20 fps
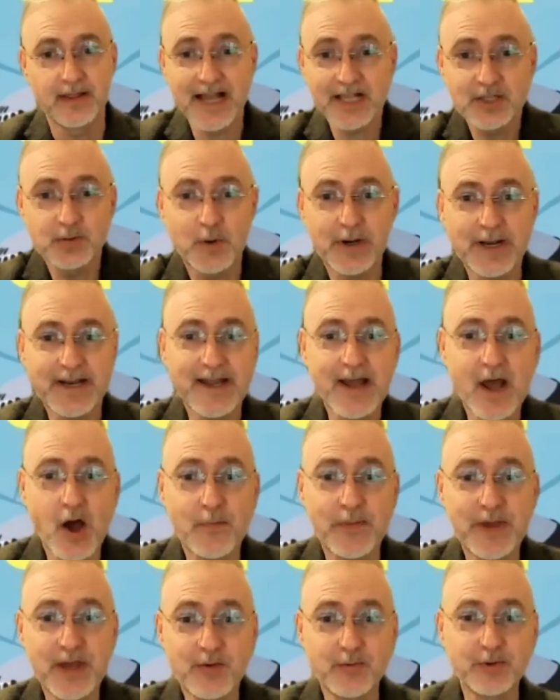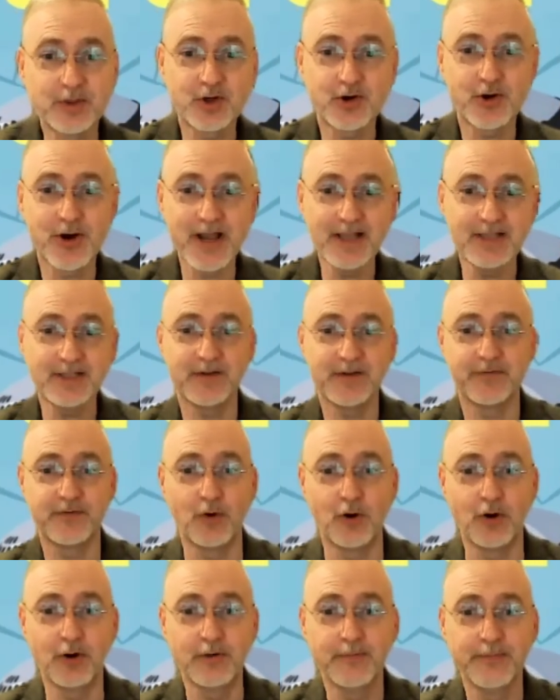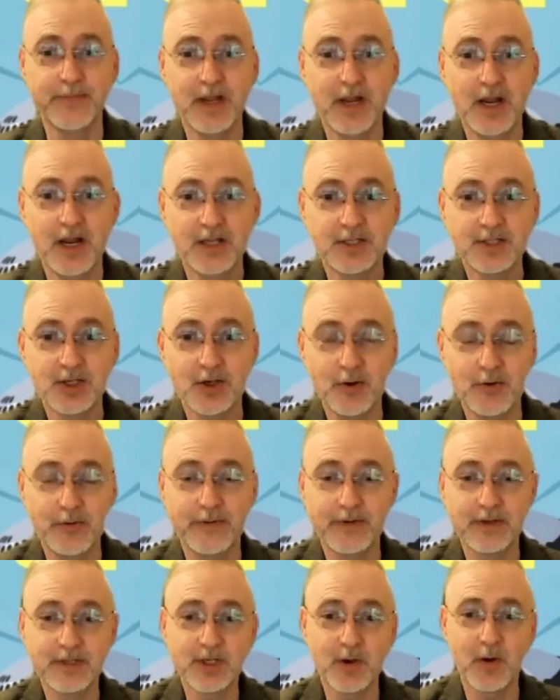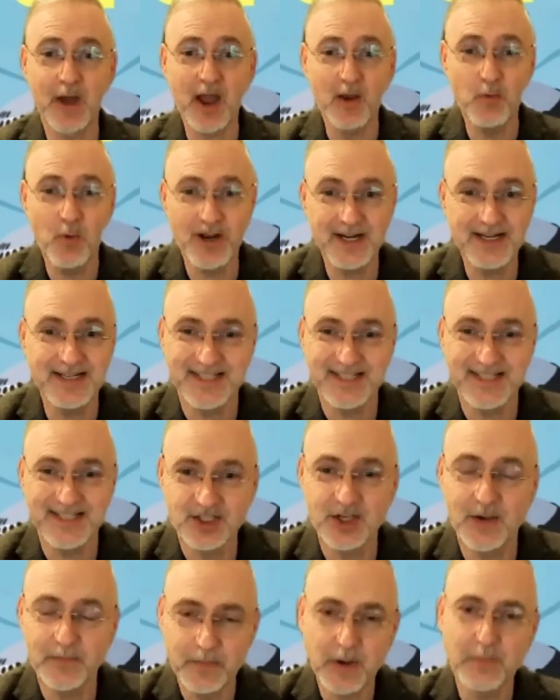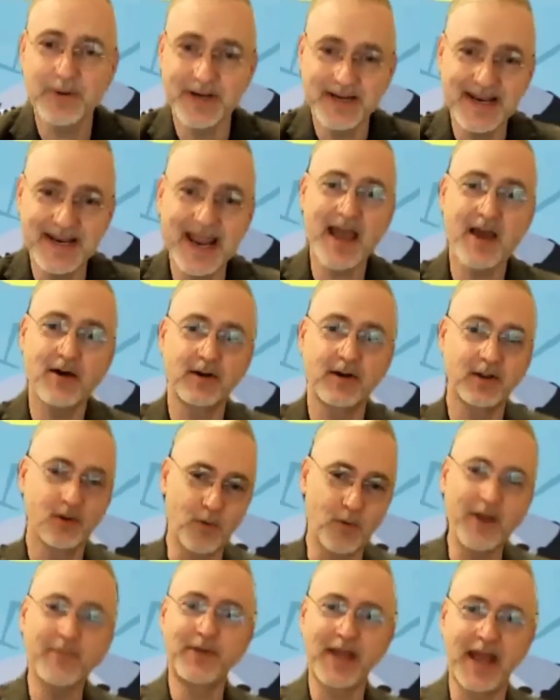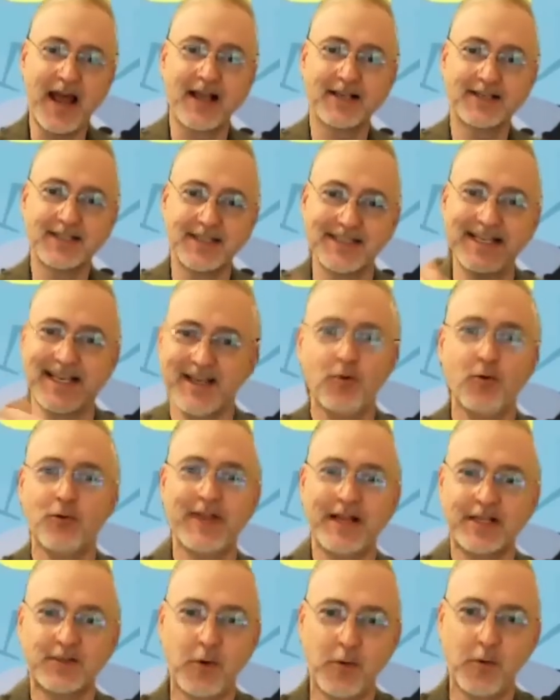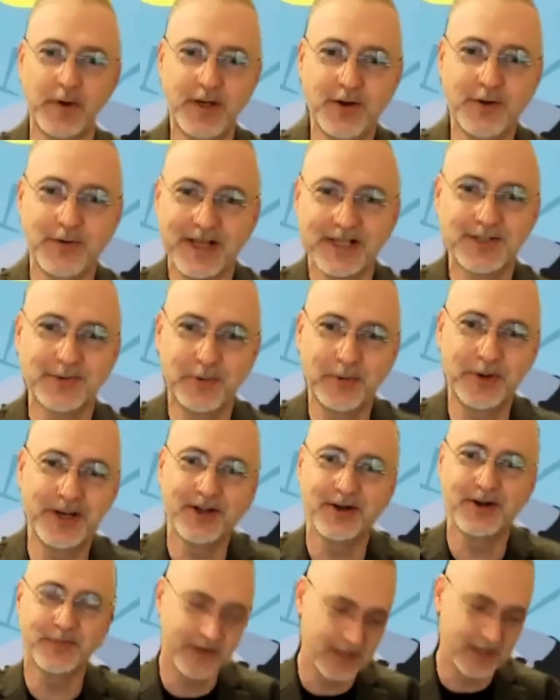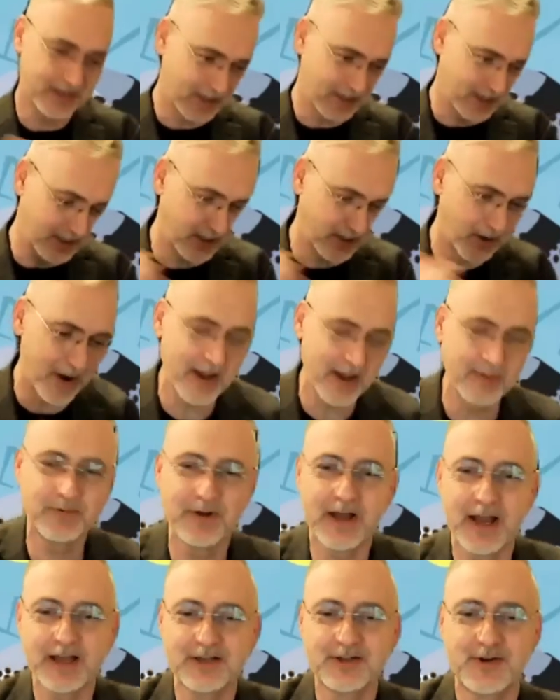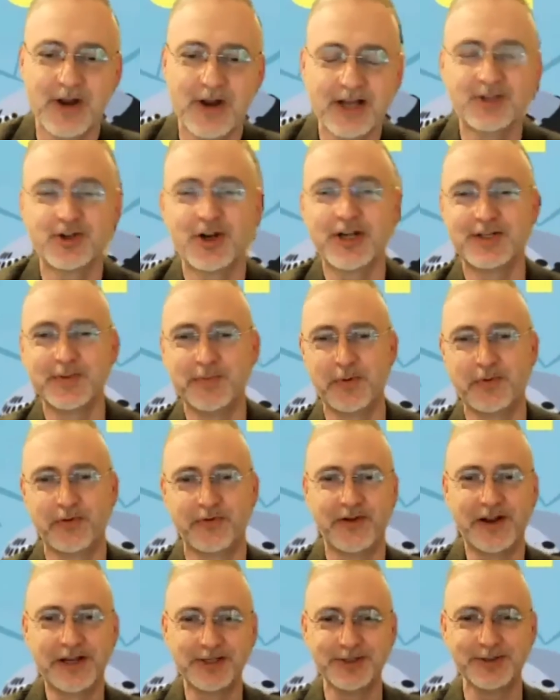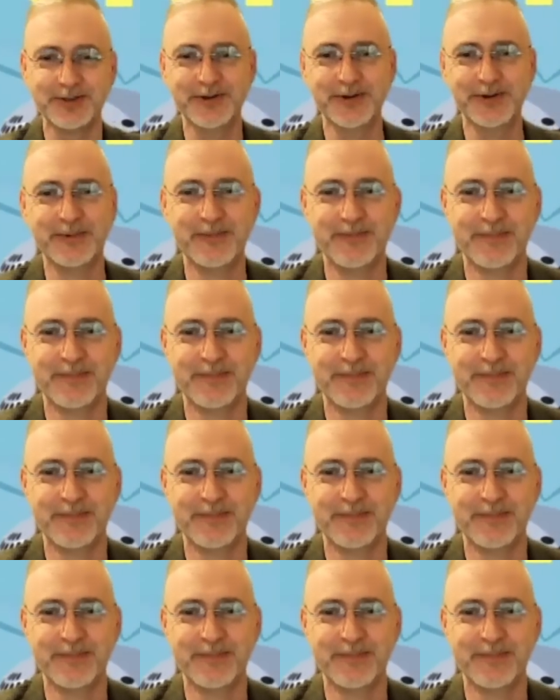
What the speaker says: that's what ERP was created for. So I wanted to jump up and down in the webcast and say, oh, that's what we do. But, I tried to be professional.